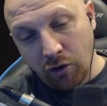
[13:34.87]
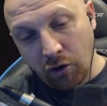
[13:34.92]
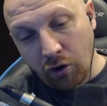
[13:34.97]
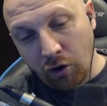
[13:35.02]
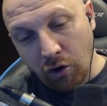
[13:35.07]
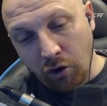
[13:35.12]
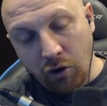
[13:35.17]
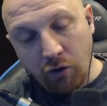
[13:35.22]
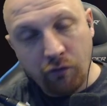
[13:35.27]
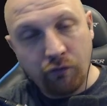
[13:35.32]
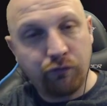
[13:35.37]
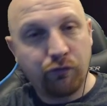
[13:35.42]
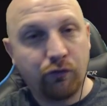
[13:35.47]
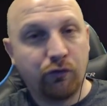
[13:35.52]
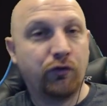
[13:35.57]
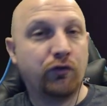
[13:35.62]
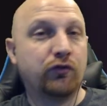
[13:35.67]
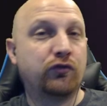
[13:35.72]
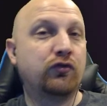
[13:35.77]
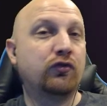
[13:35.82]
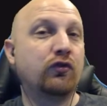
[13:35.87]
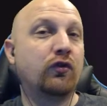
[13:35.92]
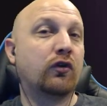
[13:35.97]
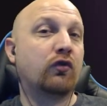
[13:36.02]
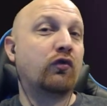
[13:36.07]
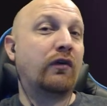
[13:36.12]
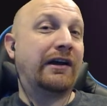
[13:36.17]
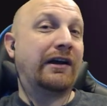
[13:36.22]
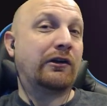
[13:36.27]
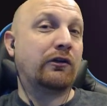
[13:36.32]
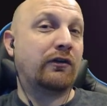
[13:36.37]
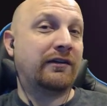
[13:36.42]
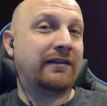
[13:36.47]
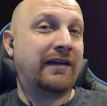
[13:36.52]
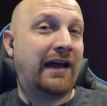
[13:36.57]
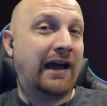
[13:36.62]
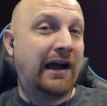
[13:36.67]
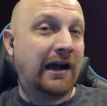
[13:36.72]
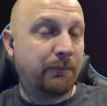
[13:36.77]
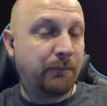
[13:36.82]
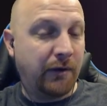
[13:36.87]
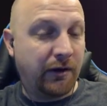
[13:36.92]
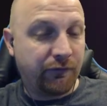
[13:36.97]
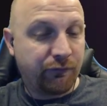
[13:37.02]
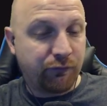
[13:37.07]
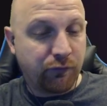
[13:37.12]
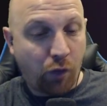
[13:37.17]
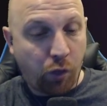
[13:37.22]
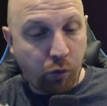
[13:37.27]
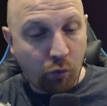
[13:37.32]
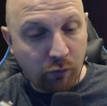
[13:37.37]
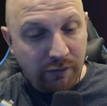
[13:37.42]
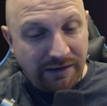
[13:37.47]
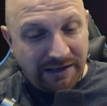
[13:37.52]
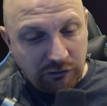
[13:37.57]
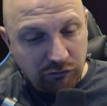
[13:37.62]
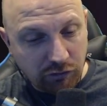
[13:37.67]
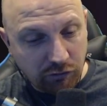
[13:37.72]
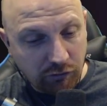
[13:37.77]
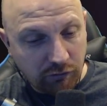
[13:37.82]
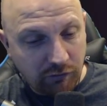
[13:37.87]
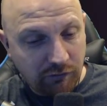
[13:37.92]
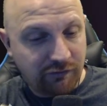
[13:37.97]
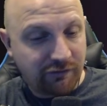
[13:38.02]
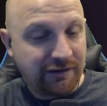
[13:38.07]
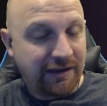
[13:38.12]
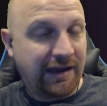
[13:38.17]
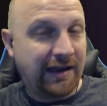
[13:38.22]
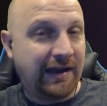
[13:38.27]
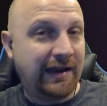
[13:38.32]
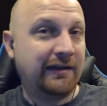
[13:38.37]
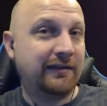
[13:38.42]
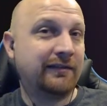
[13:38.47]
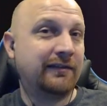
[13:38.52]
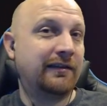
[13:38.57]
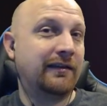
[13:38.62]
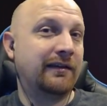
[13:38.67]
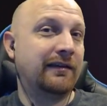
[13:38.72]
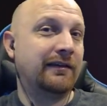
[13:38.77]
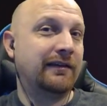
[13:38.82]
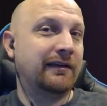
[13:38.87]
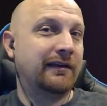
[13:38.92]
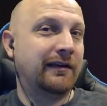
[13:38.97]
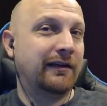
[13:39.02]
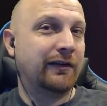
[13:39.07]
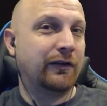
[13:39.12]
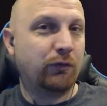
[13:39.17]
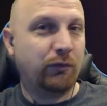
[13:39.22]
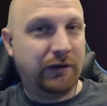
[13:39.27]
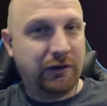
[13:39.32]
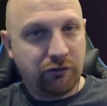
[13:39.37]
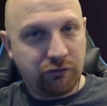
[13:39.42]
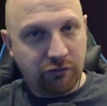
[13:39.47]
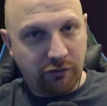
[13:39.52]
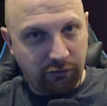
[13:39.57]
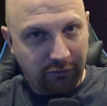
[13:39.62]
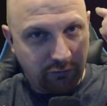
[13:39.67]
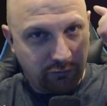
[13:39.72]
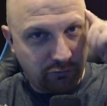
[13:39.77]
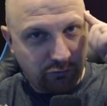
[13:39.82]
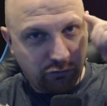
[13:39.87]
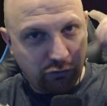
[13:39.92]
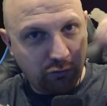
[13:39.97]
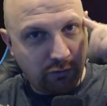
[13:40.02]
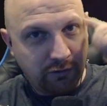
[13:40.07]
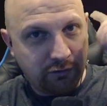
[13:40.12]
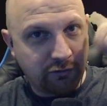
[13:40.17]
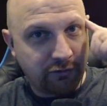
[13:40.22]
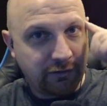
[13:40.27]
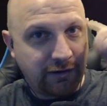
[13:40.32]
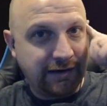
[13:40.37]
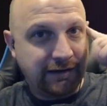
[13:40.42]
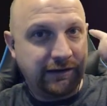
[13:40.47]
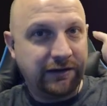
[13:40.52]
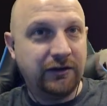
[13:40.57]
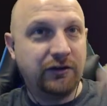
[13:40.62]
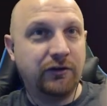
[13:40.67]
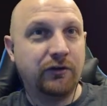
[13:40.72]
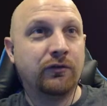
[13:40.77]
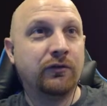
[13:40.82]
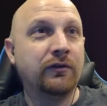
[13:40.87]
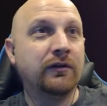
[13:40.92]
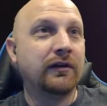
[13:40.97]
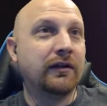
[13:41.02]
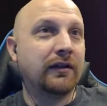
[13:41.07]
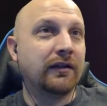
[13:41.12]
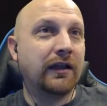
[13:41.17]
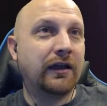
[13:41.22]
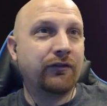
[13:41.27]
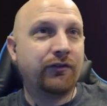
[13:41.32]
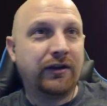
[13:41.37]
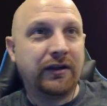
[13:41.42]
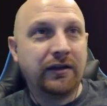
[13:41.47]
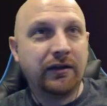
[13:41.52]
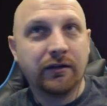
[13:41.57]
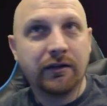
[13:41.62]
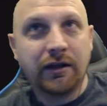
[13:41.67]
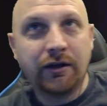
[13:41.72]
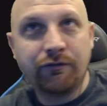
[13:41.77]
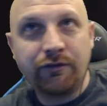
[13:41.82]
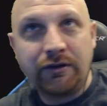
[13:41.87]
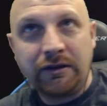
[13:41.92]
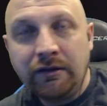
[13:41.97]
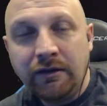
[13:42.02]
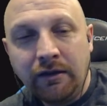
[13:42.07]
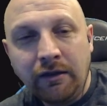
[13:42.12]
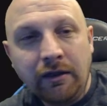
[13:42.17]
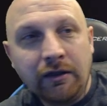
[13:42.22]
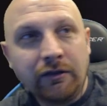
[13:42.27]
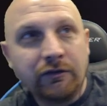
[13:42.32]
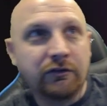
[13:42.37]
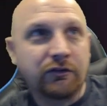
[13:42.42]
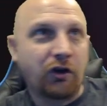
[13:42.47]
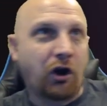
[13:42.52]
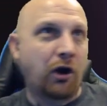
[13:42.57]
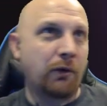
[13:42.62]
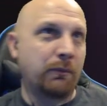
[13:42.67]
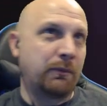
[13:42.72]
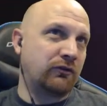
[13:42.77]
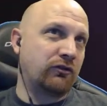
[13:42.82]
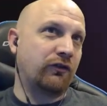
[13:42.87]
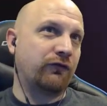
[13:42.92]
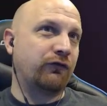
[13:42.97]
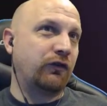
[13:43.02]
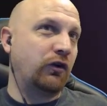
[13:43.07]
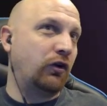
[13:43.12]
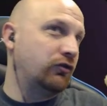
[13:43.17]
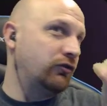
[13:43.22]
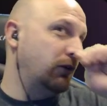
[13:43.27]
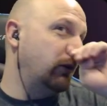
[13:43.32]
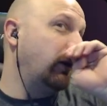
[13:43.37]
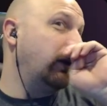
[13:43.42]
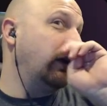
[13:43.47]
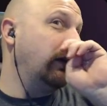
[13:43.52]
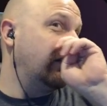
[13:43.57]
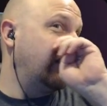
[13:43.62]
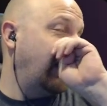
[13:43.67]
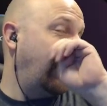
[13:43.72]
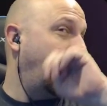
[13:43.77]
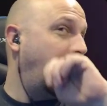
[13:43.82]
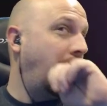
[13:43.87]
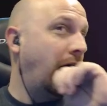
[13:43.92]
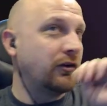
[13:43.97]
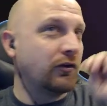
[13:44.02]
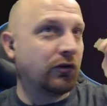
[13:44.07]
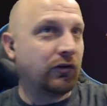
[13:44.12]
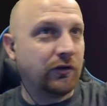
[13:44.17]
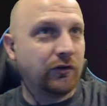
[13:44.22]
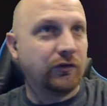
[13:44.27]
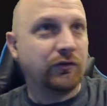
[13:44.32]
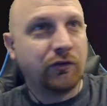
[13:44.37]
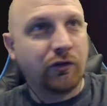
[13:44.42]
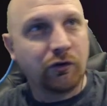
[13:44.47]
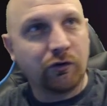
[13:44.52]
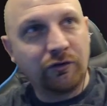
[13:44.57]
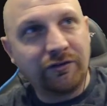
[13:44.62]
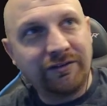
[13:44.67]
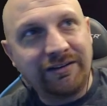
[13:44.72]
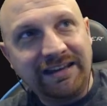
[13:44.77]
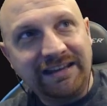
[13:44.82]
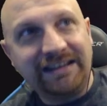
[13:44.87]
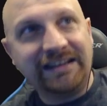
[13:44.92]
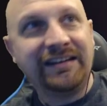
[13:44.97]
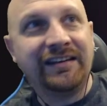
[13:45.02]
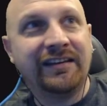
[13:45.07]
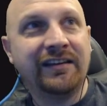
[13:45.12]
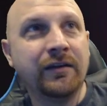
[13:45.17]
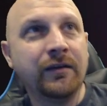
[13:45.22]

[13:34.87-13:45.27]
over to a greater attack buff for 3 turns, guys. 3 turns, 200 IQ. Love it, love it. This Arbiter Vildred is 113